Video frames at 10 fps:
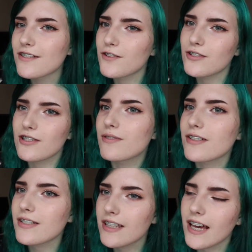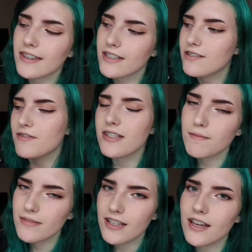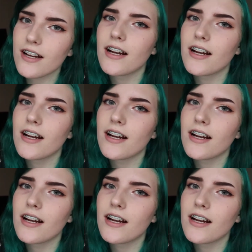So if you just want to see that, then skip to there.